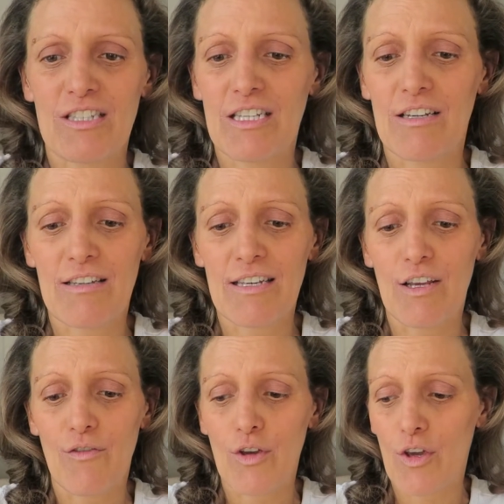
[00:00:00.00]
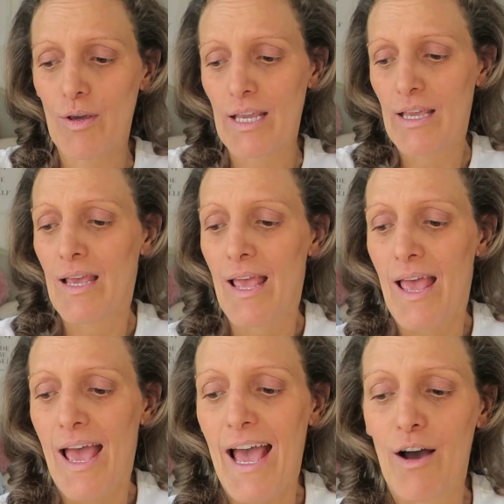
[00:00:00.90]
So, you know, if you're going
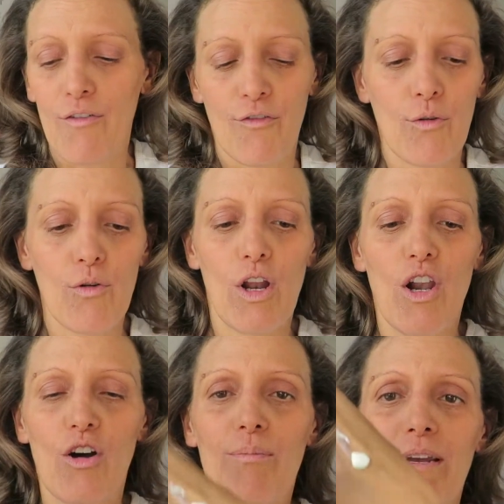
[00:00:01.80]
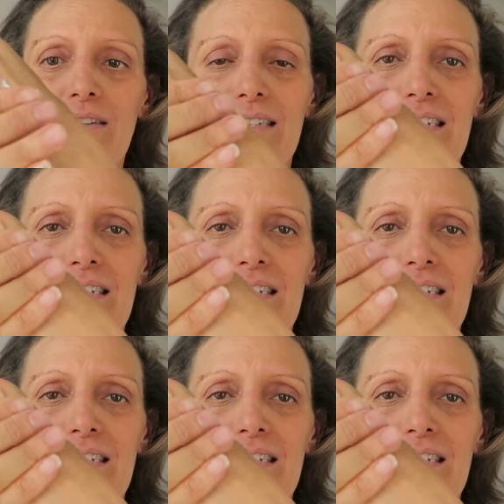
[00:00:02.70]
out for long periods of